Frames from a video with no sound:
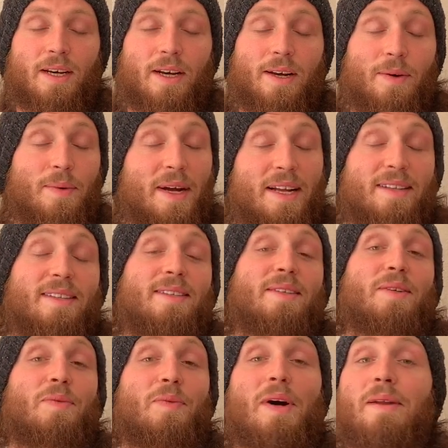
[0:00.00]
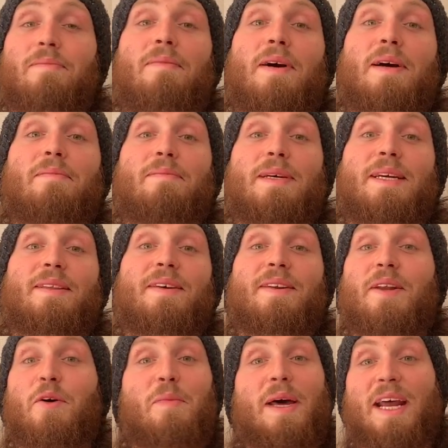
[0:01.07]
Well, one might be that
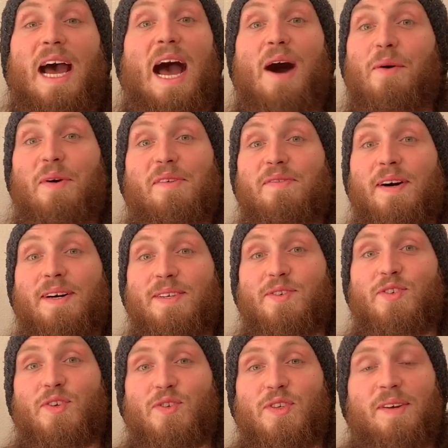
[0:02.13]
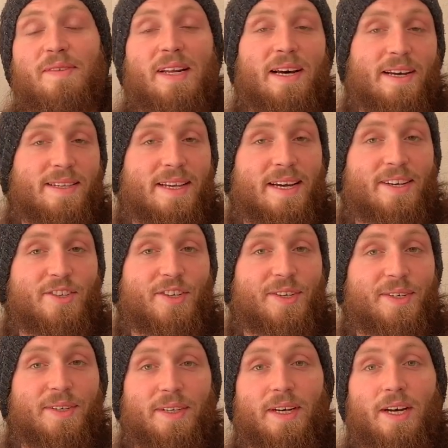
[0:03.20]
no matter how advanced your
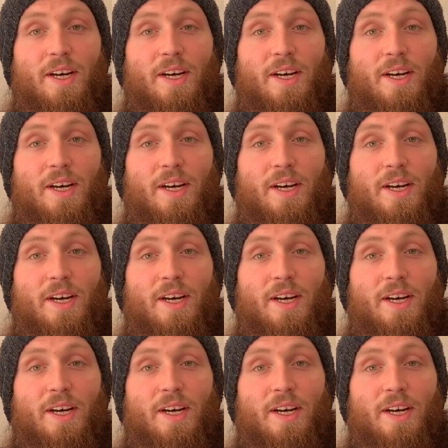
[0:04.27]
civilization,